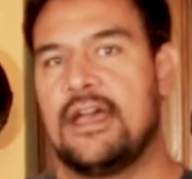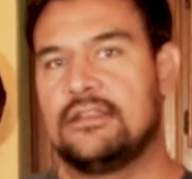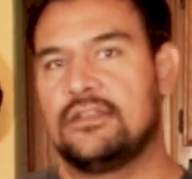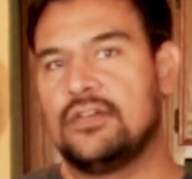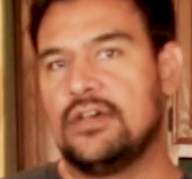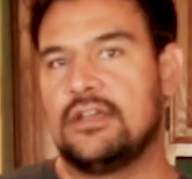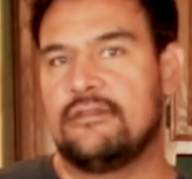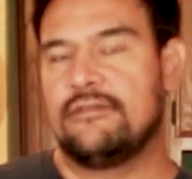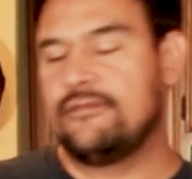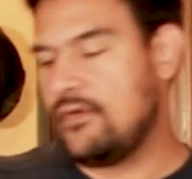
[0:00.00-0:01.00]
that cook
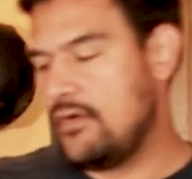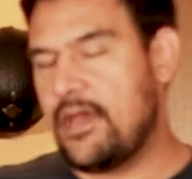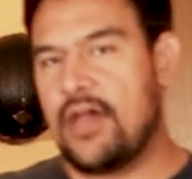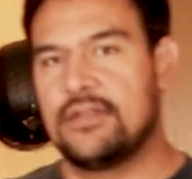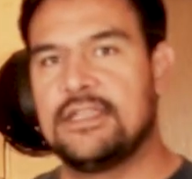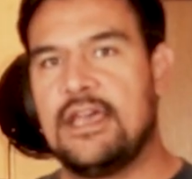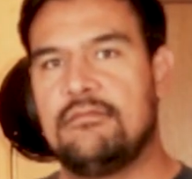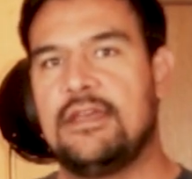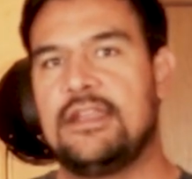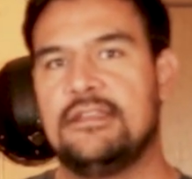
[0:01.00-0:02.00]
for about
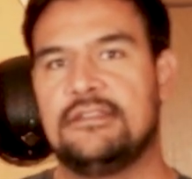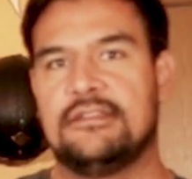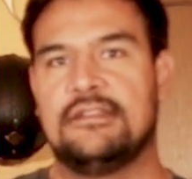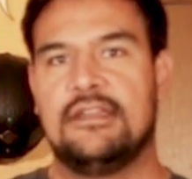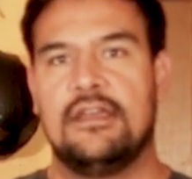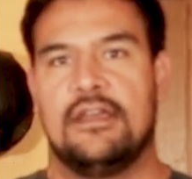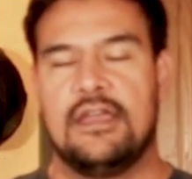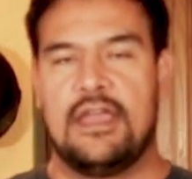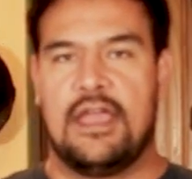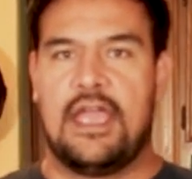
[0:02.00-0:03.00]
10 minutes.
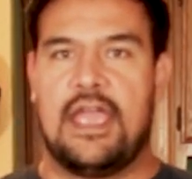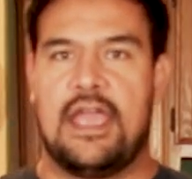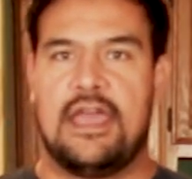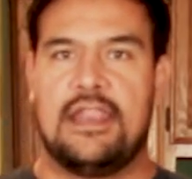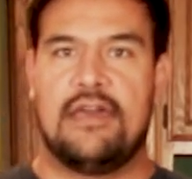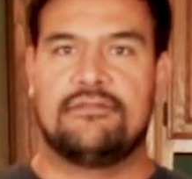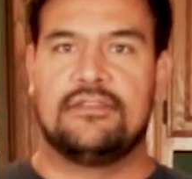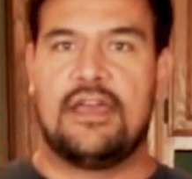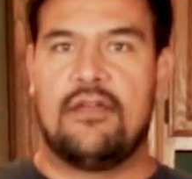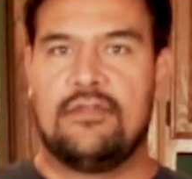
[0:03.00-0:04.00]
And
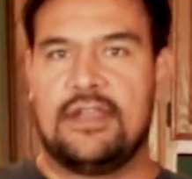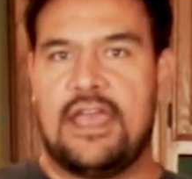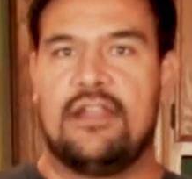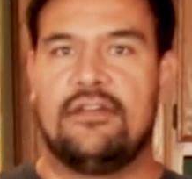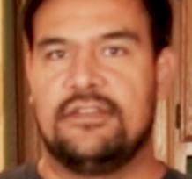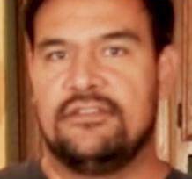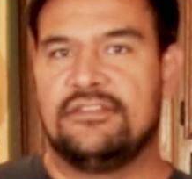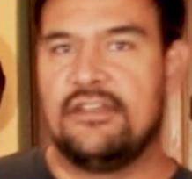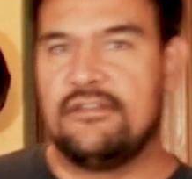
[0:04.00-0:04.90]
after that, we're gonna add all the other